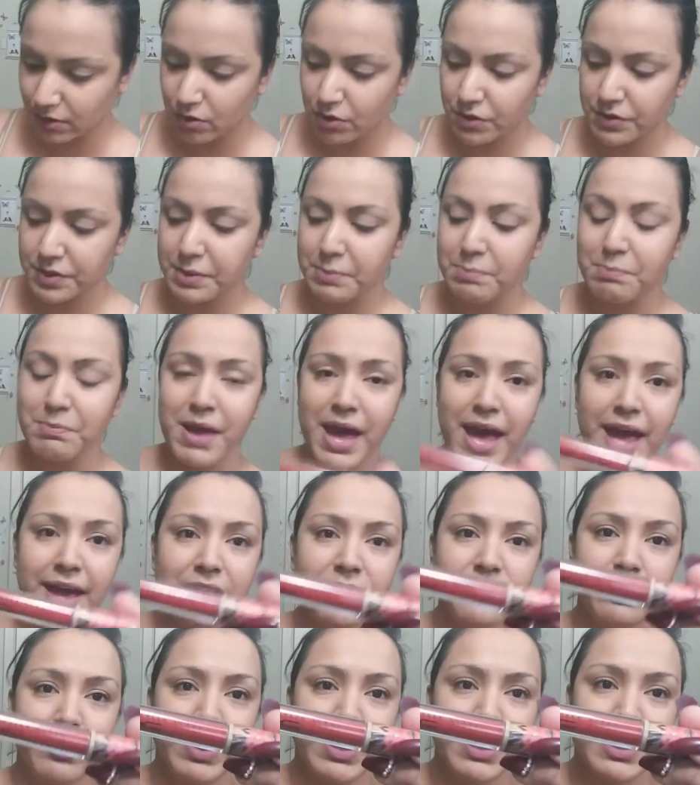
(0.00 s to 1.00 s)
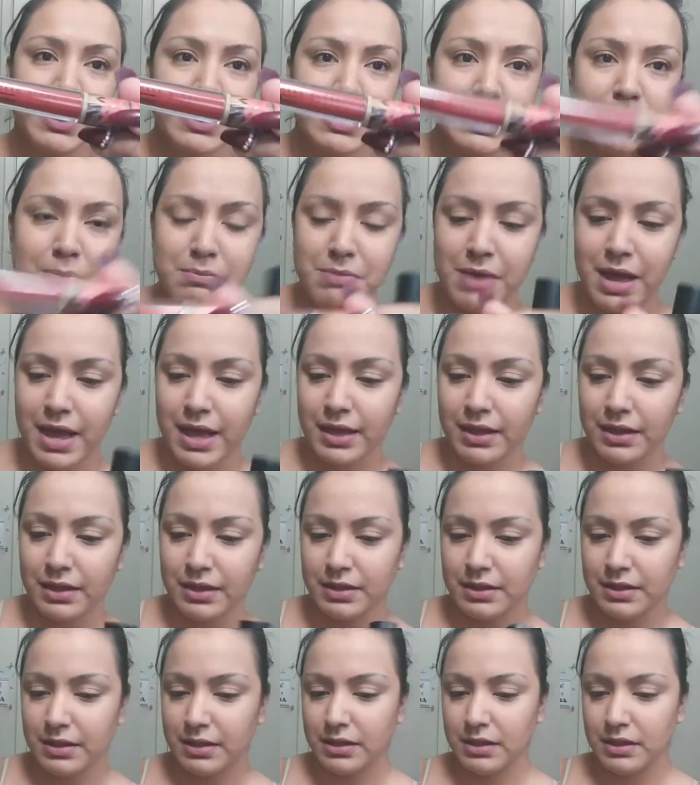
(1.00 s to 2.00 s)
or the MAC one. The MAC,
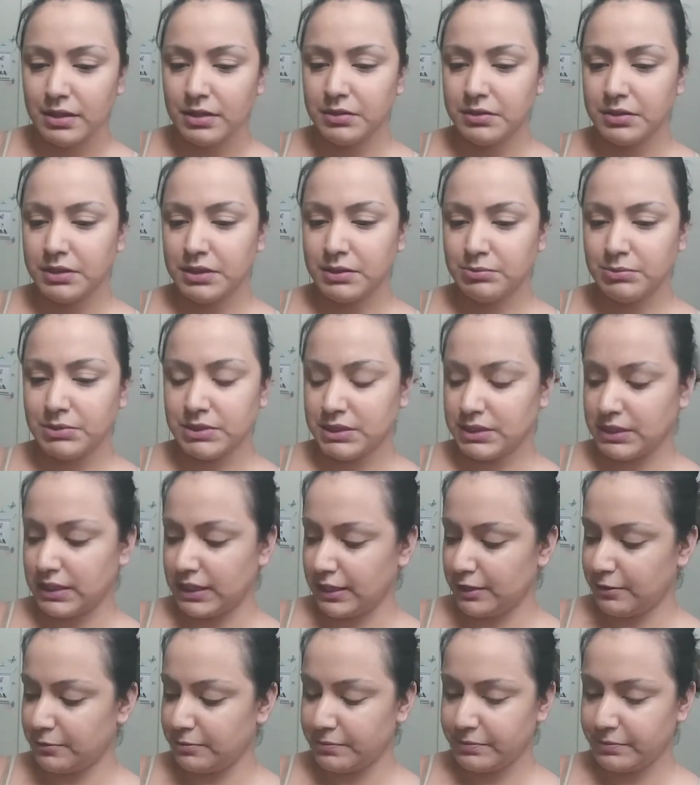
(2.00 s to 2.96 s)
let me see.